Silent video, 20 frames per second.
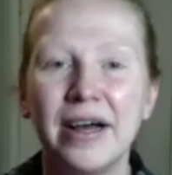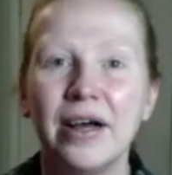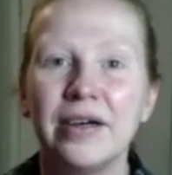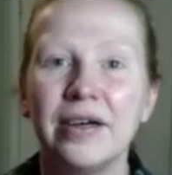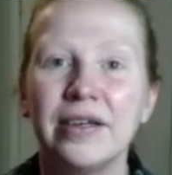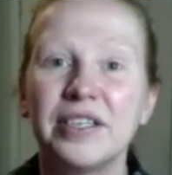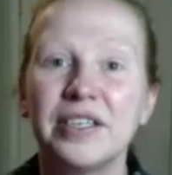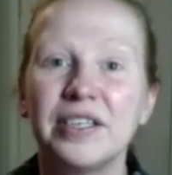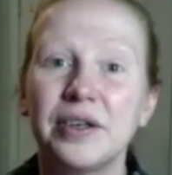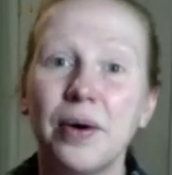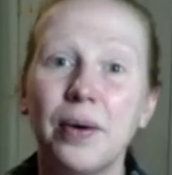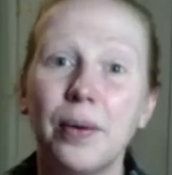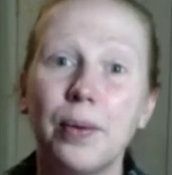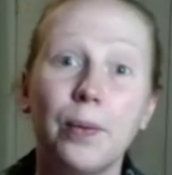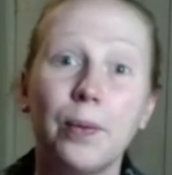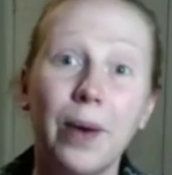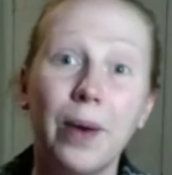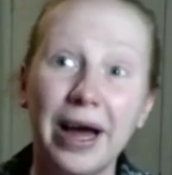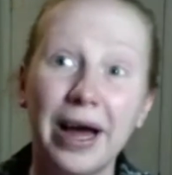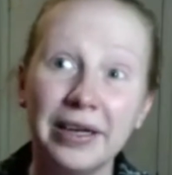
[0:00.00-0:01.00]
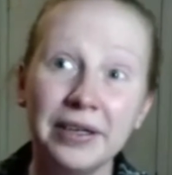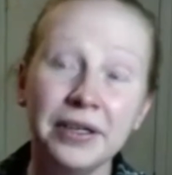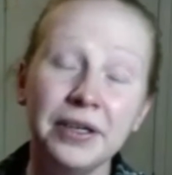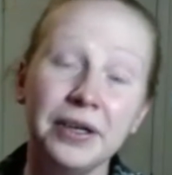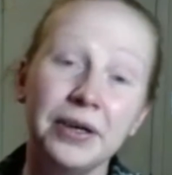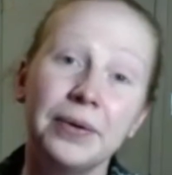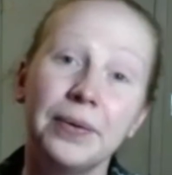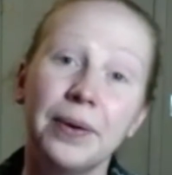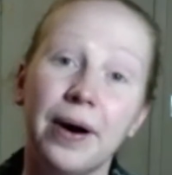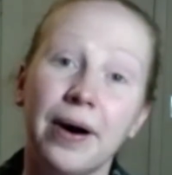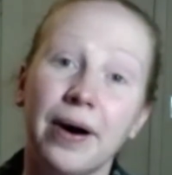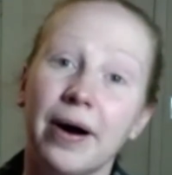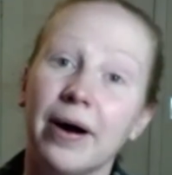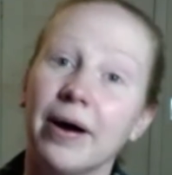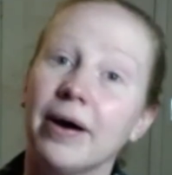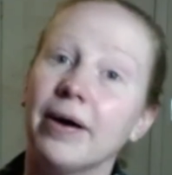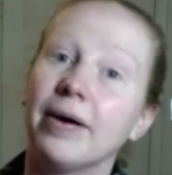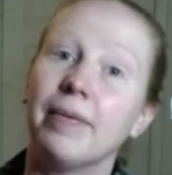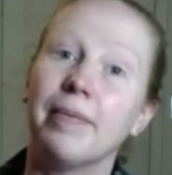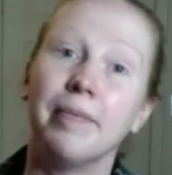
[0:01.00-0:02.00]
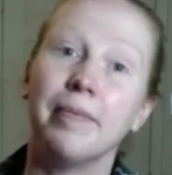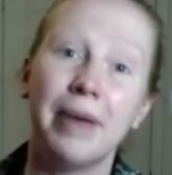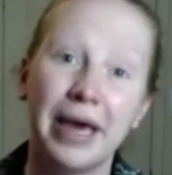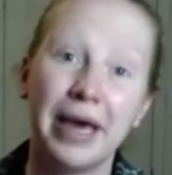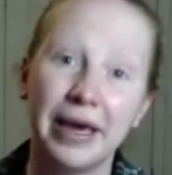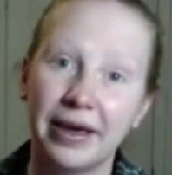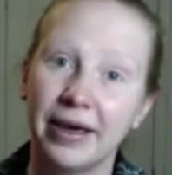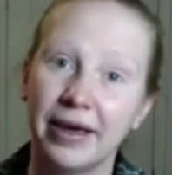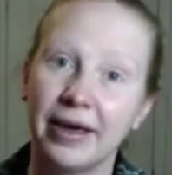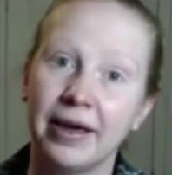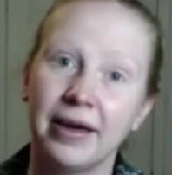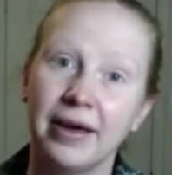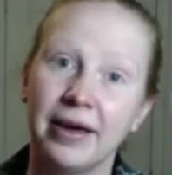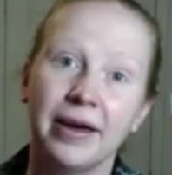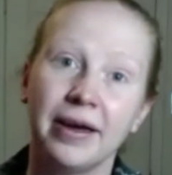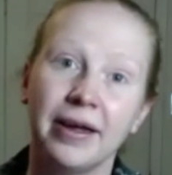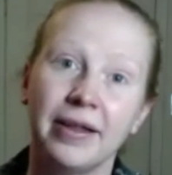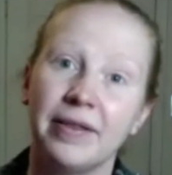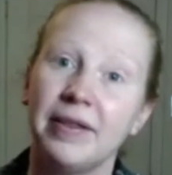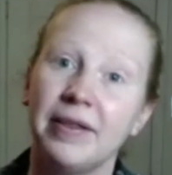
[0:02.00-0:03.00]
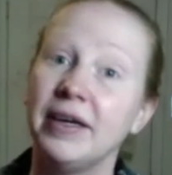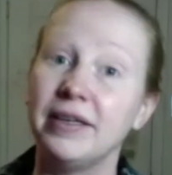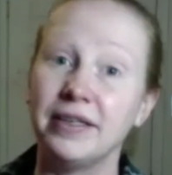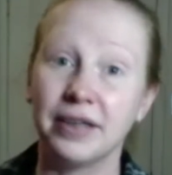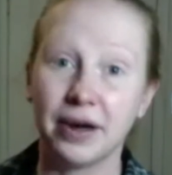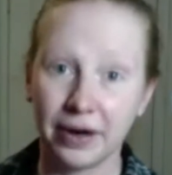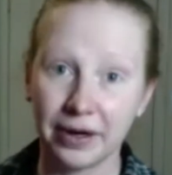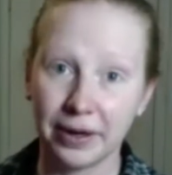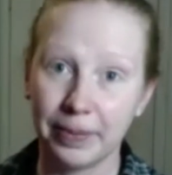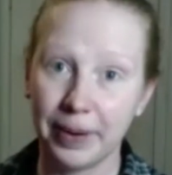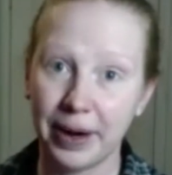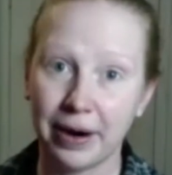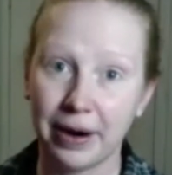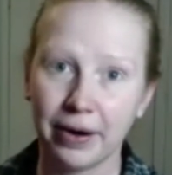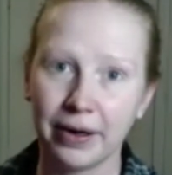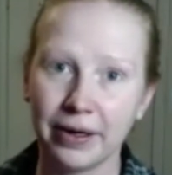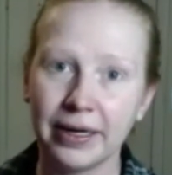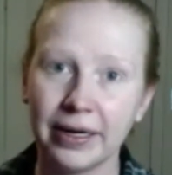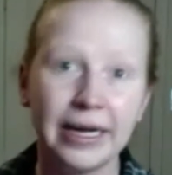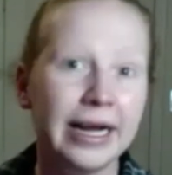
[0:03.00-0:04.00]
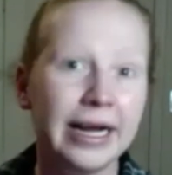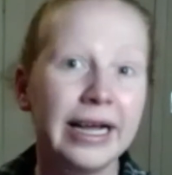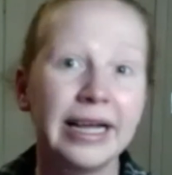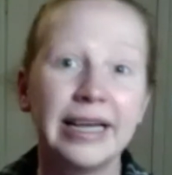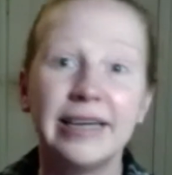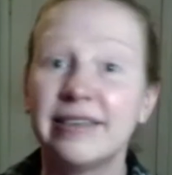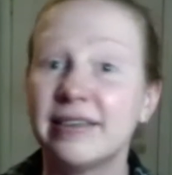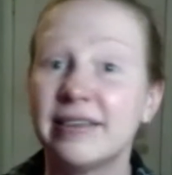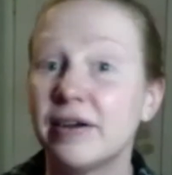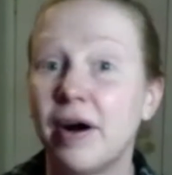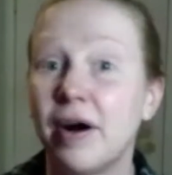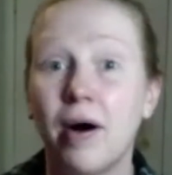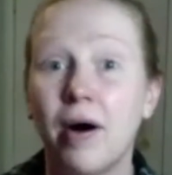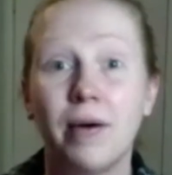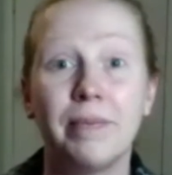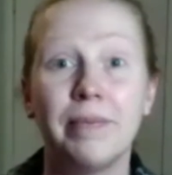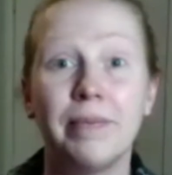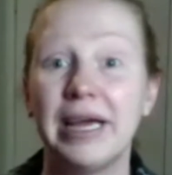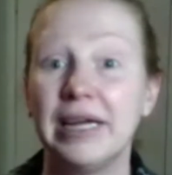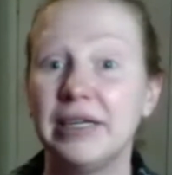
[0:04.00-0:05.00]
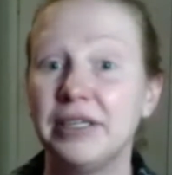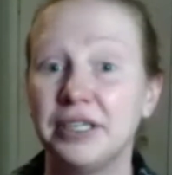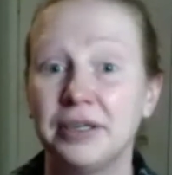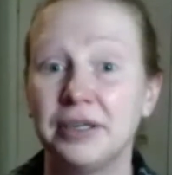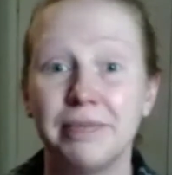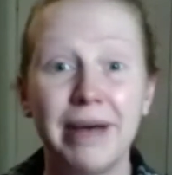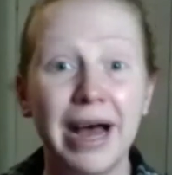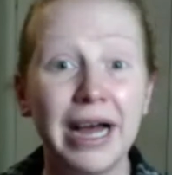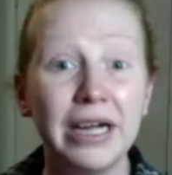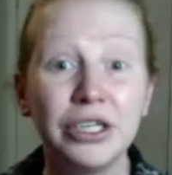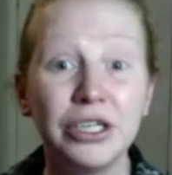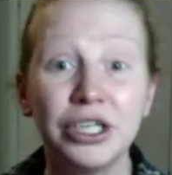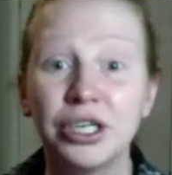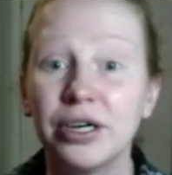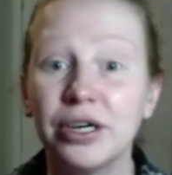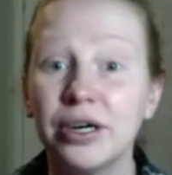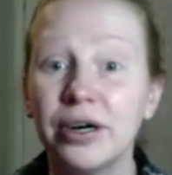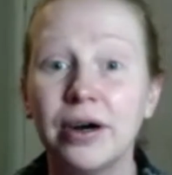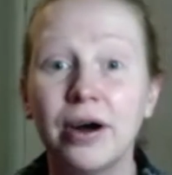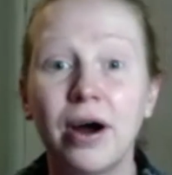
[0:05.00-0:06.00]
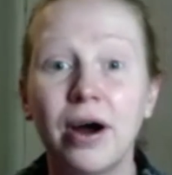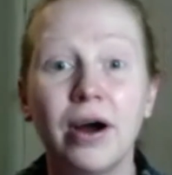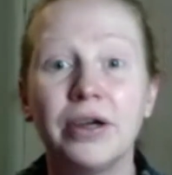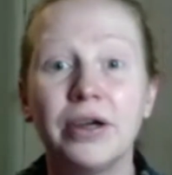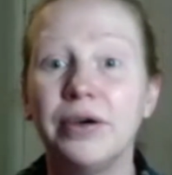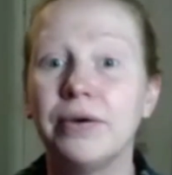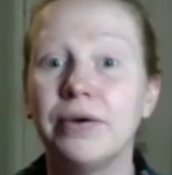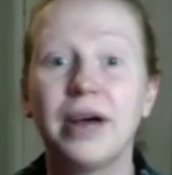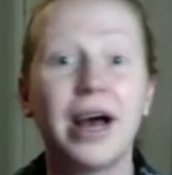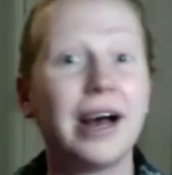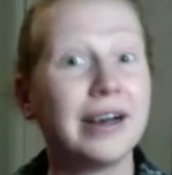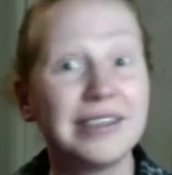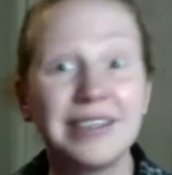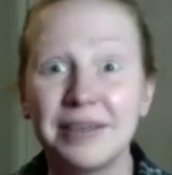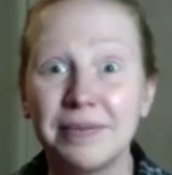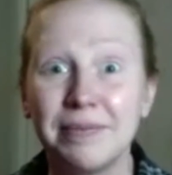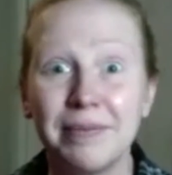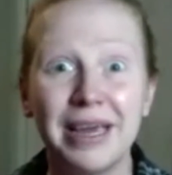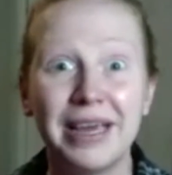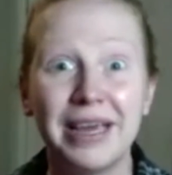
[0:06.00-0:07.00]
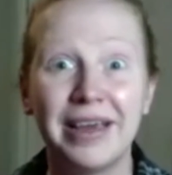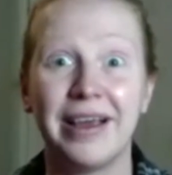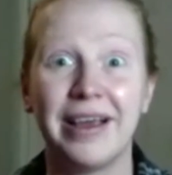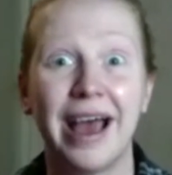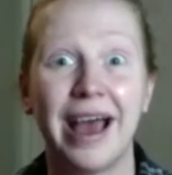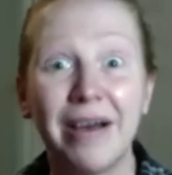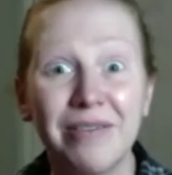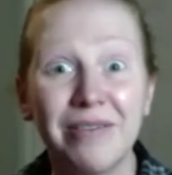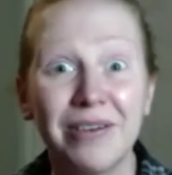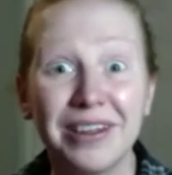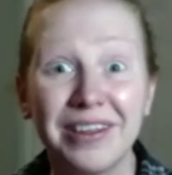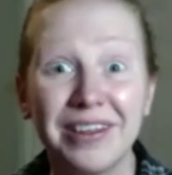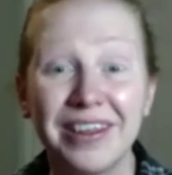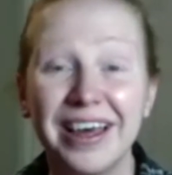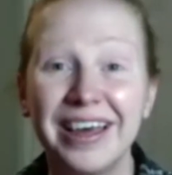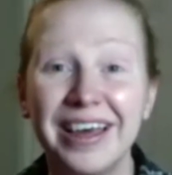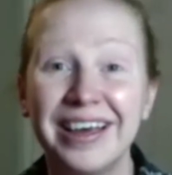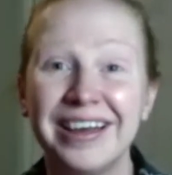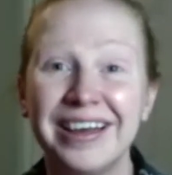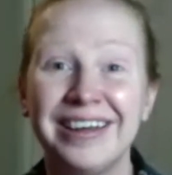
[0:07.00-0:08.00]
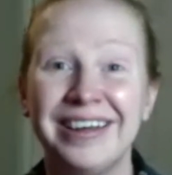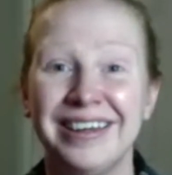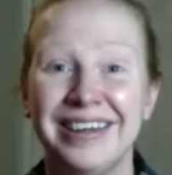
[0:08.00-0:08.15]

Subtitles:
So when you are making the dog apparel, is it all made to measure? Are you custom making everything?